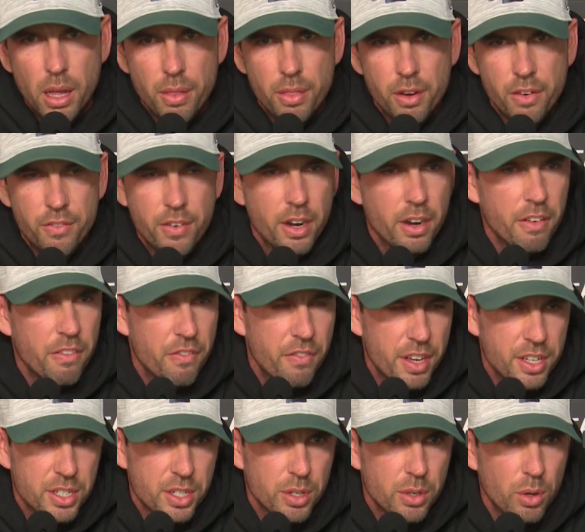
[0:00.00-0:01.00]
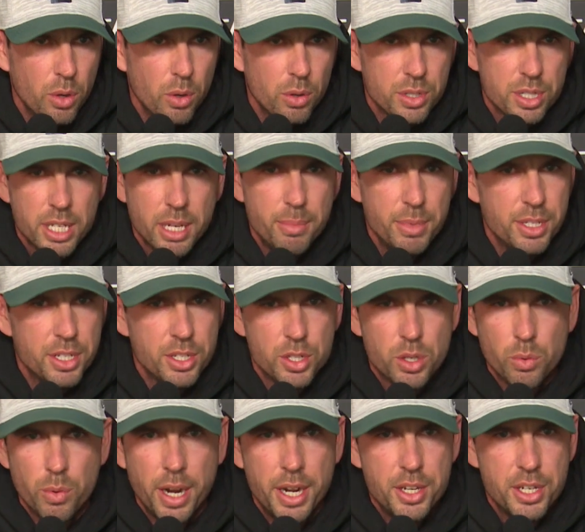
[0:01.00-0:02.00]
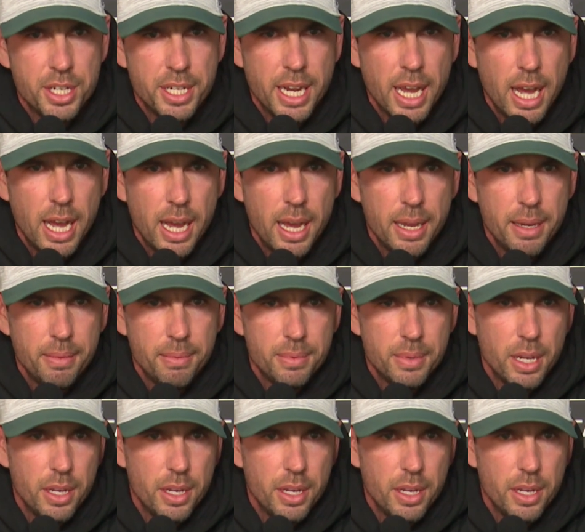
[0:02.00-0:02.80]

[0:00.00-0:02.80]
They're very physical. Simmons is a rangy guy.